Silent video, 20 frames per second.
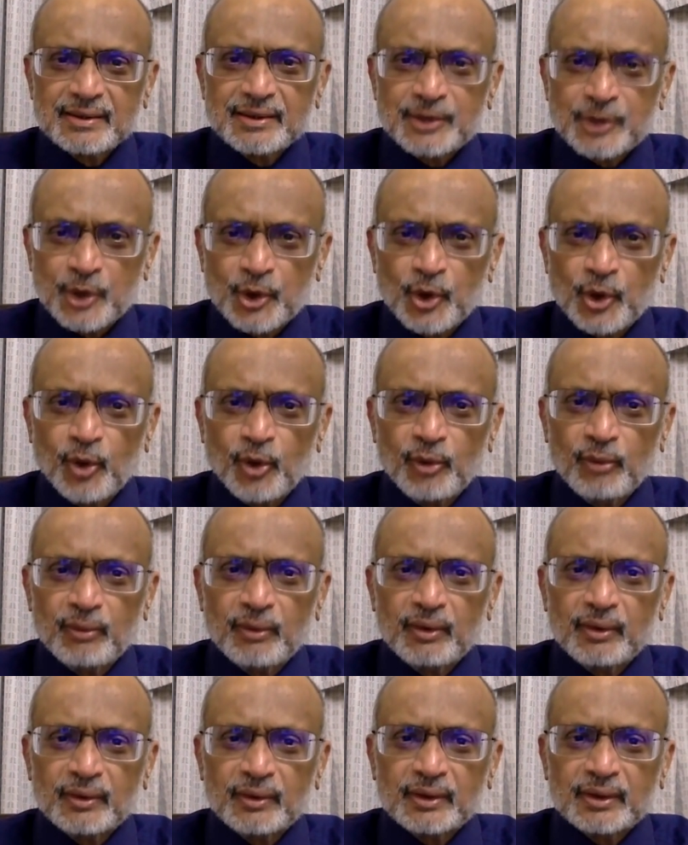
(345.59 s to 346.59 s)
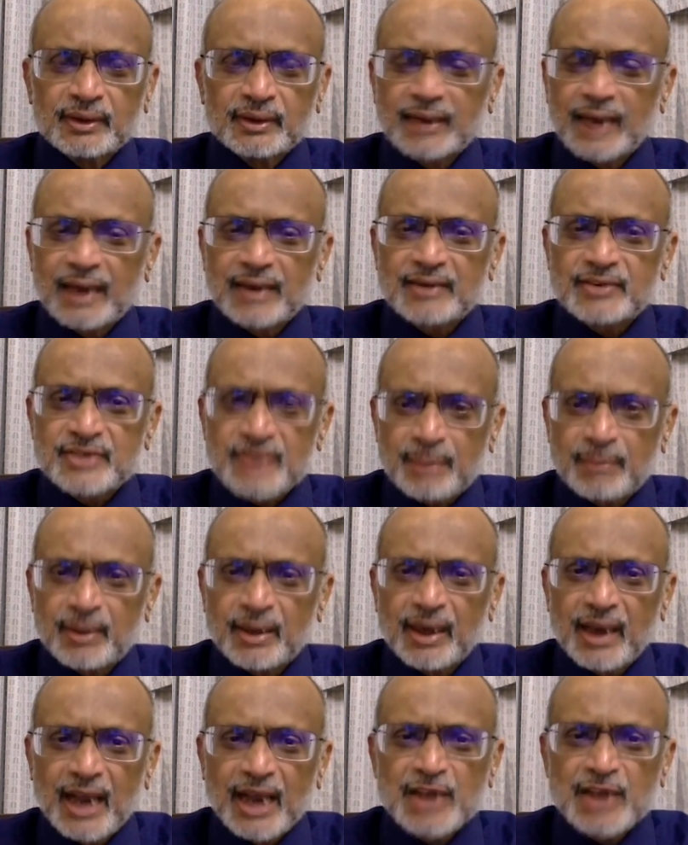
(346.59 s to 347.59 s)
You know, that
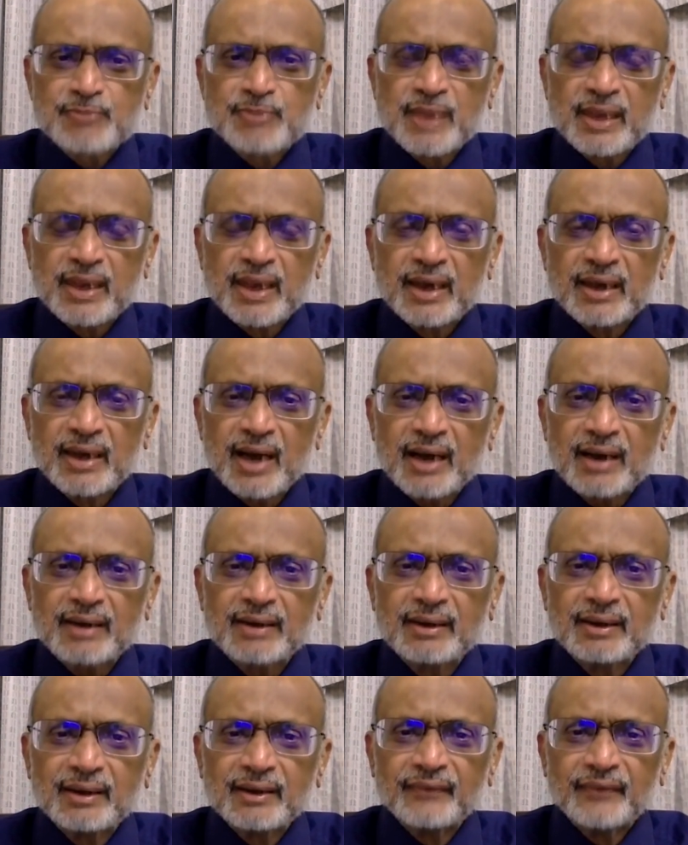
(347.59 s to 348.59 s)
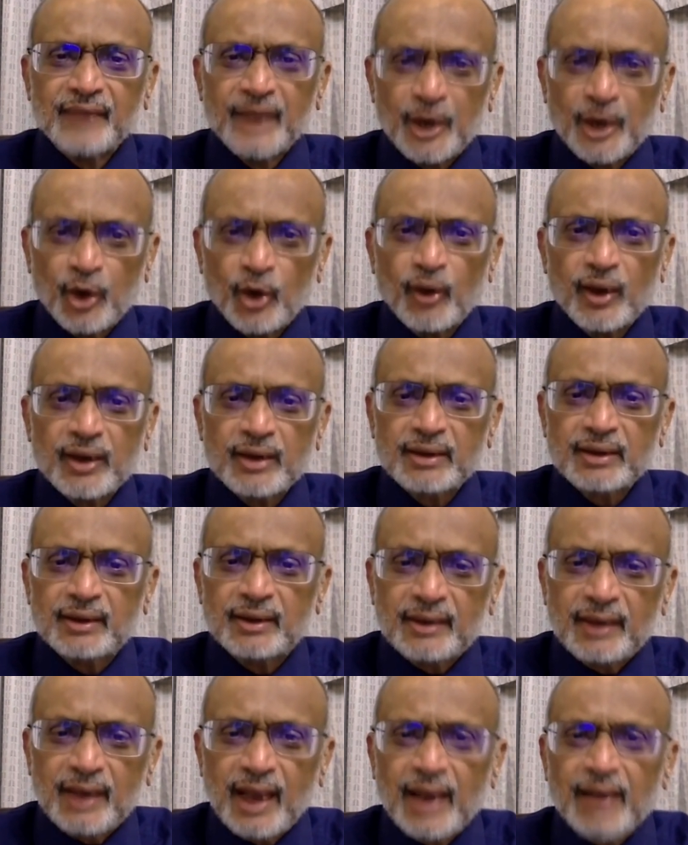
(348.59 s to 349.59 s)
somebody likes Peking duck, they know it,
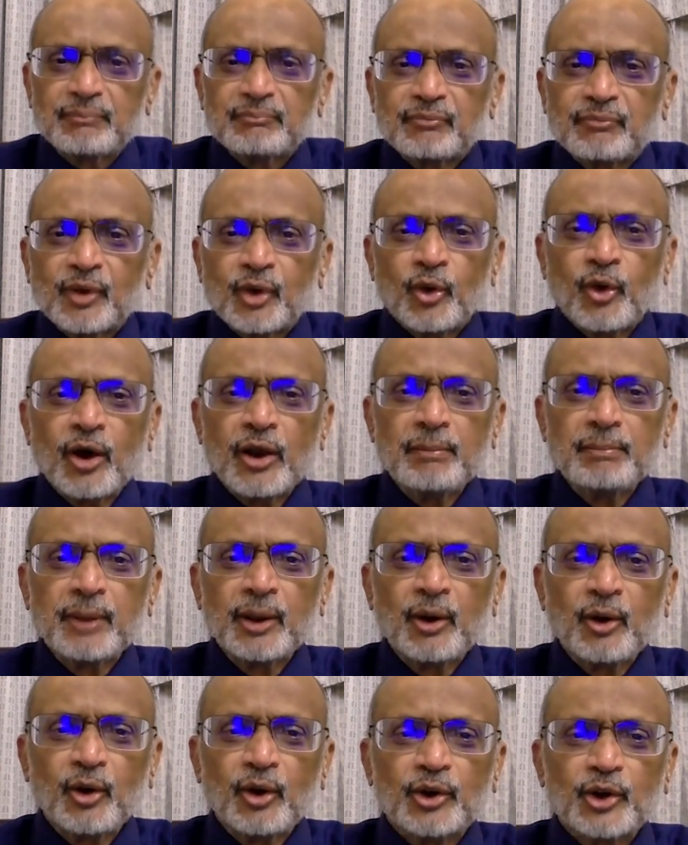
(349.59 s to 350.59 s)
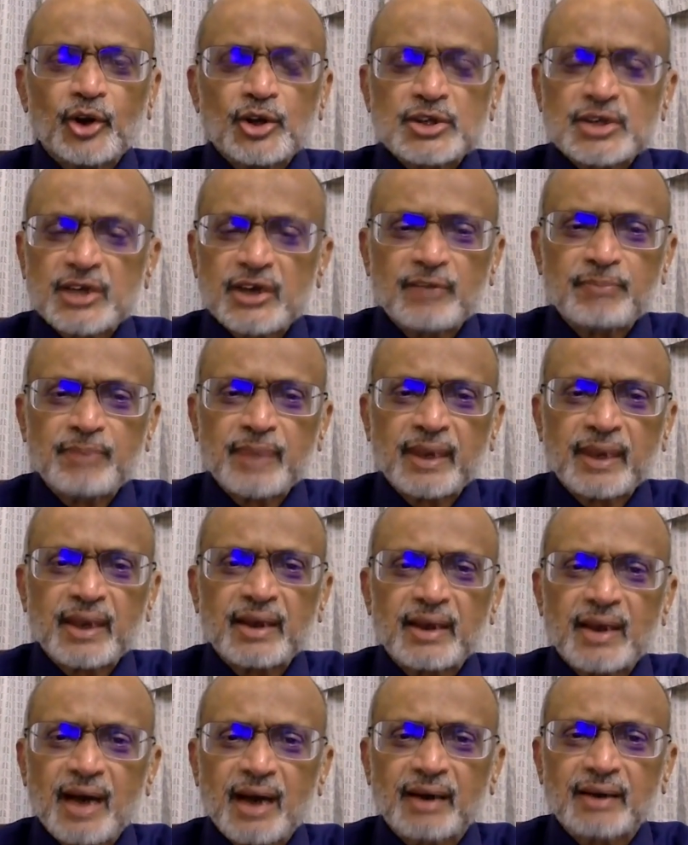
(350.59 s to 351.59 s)
and lo and behold, you're served
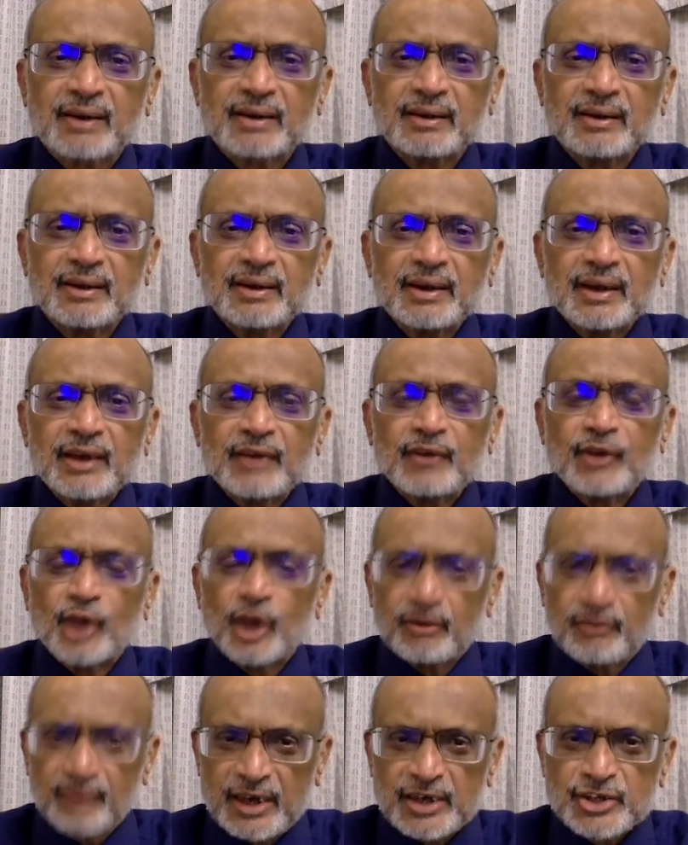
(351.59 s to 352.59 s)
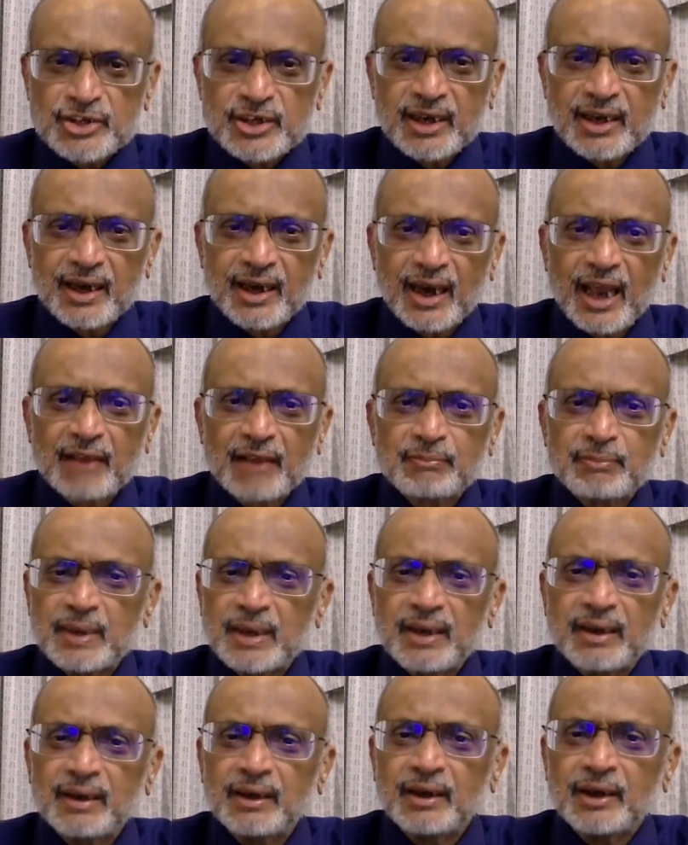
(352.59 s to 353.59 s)
Peking duck. If you're a vegetarian like
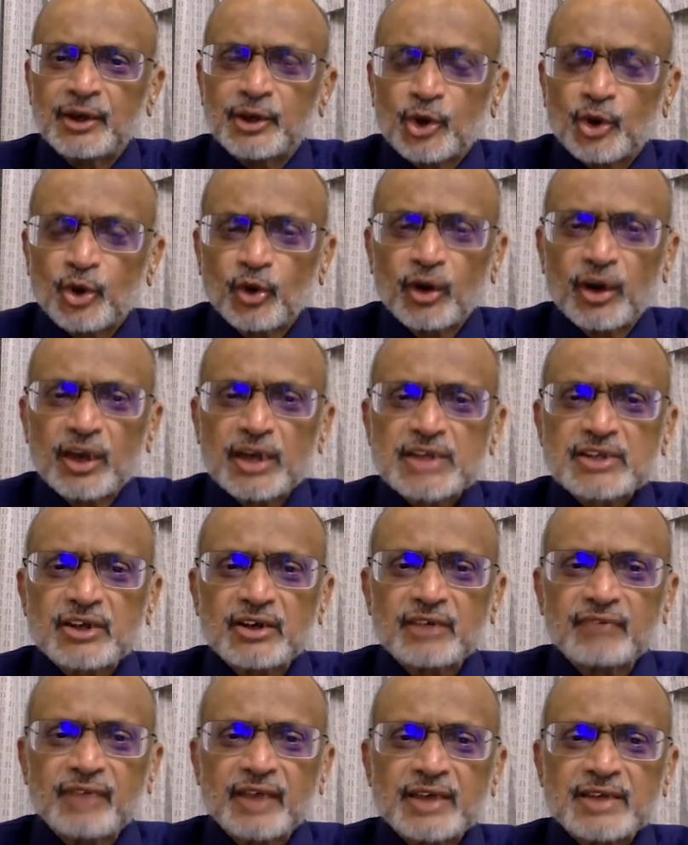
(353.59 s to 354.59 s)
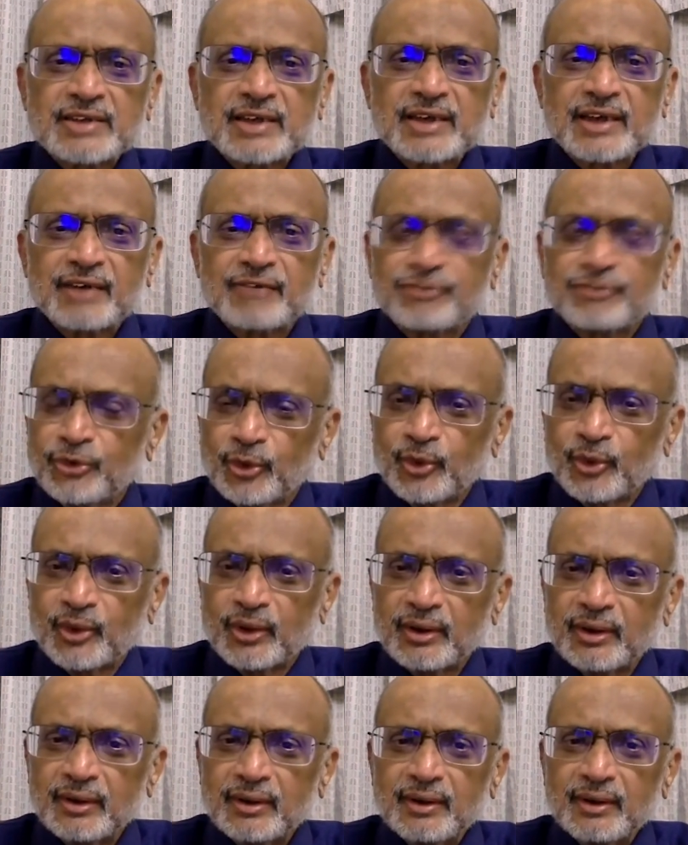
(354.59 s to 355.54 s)
me, you're only served vegetarian food.